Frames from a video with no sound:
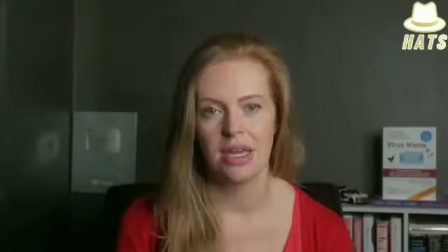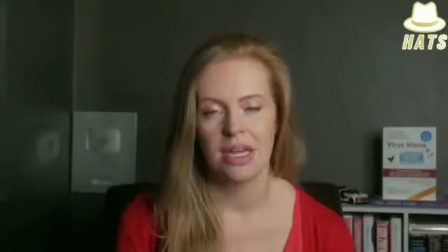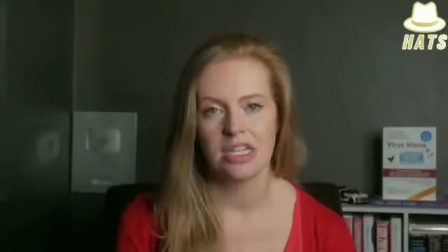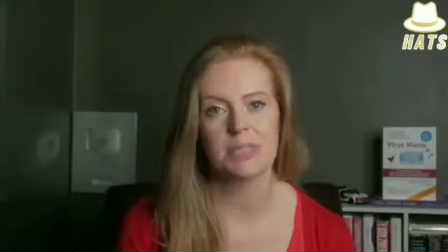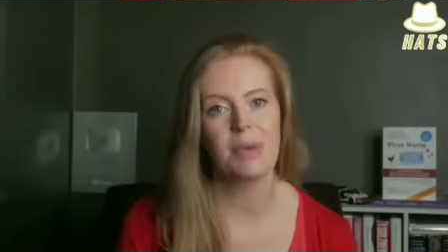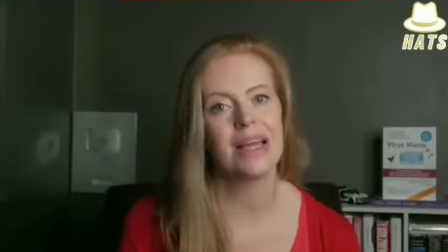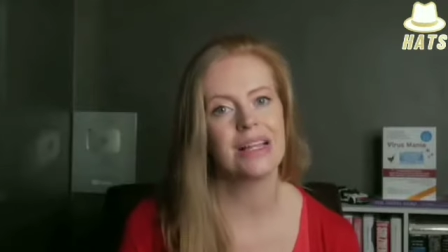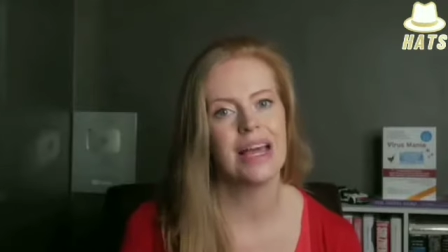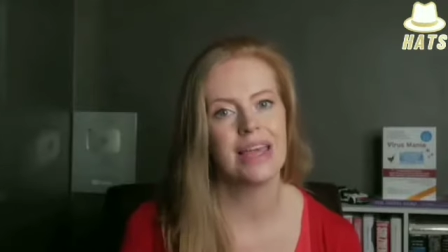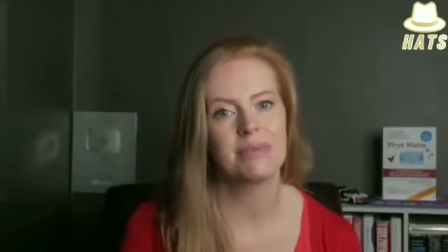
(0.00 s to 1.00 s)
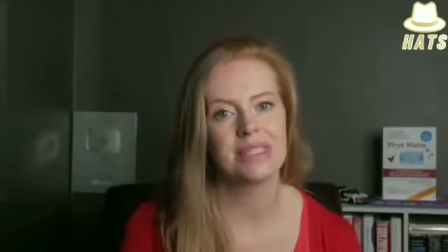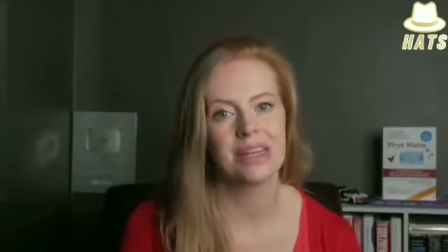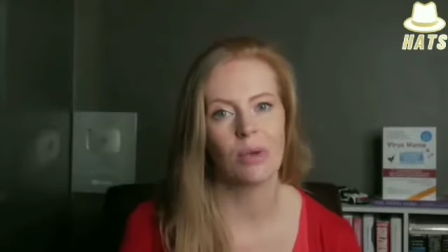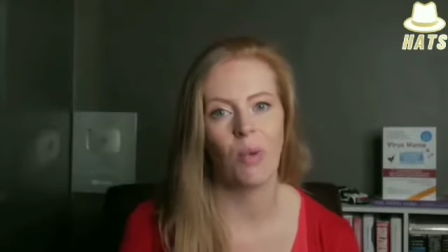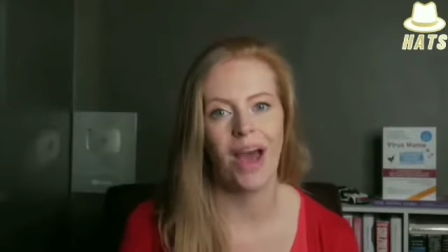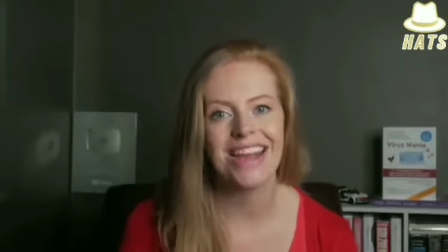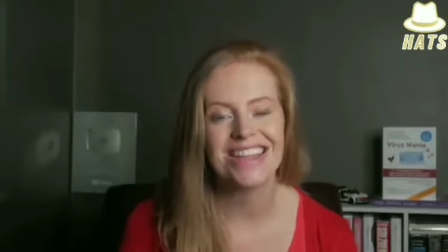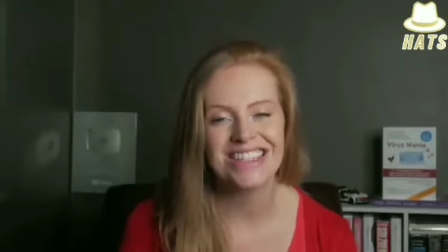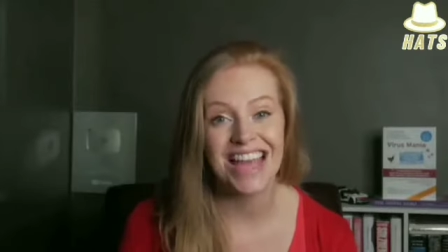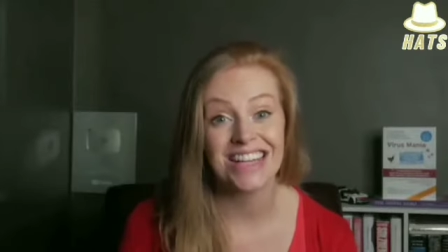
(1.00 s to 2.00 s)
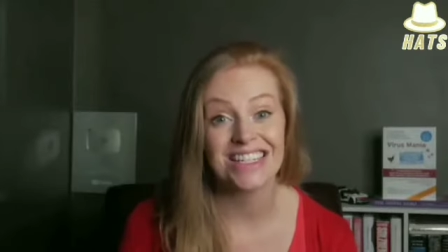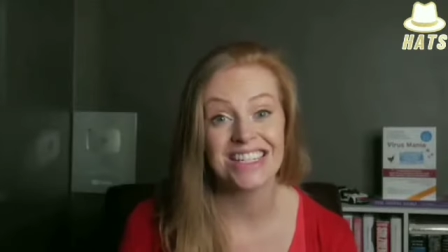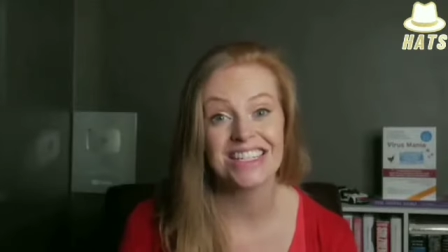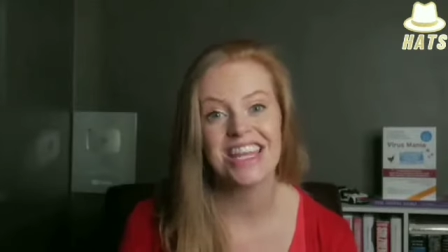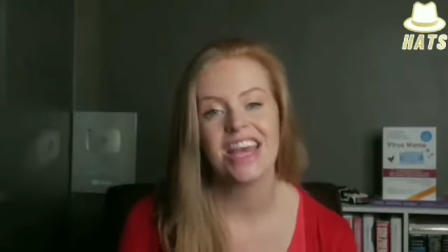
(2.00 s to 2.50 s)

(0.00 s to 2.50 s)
Despite claims that are widely touted,